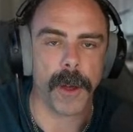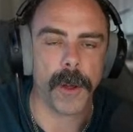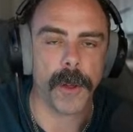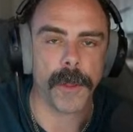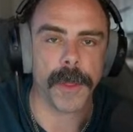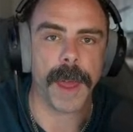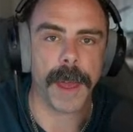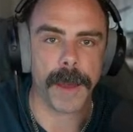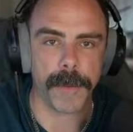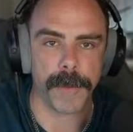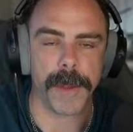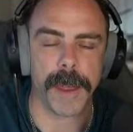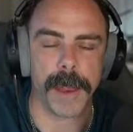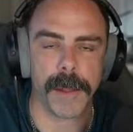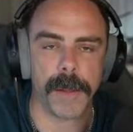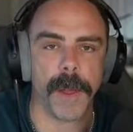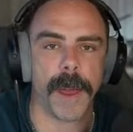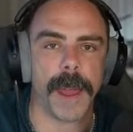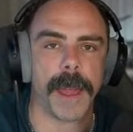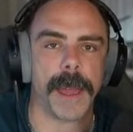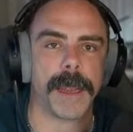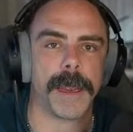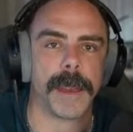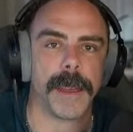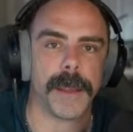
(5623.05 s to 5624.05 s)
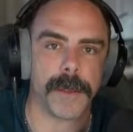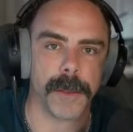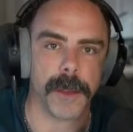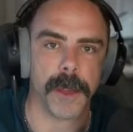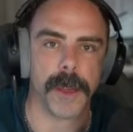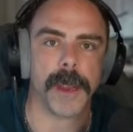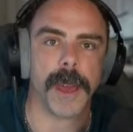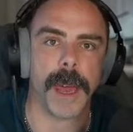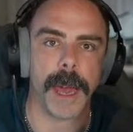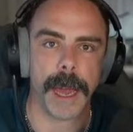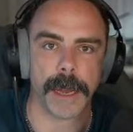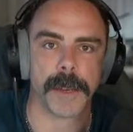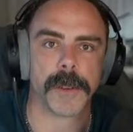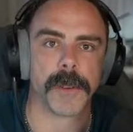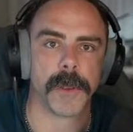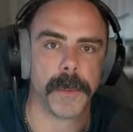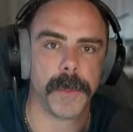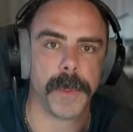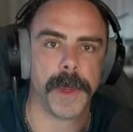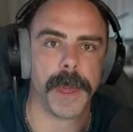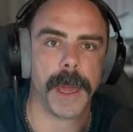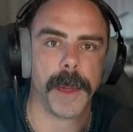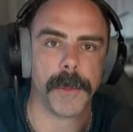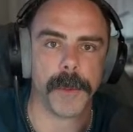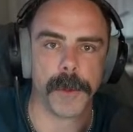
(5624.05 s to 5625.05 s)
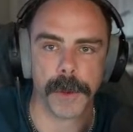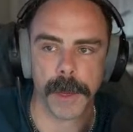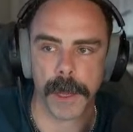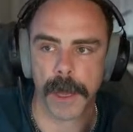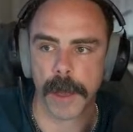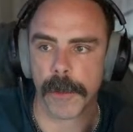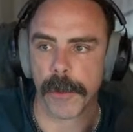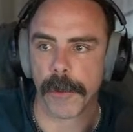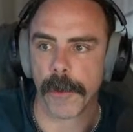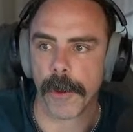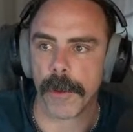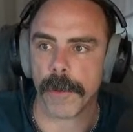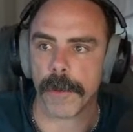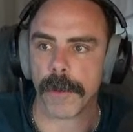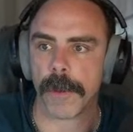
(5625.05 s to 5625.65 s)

on that VLAN, is going to actually be able to get through.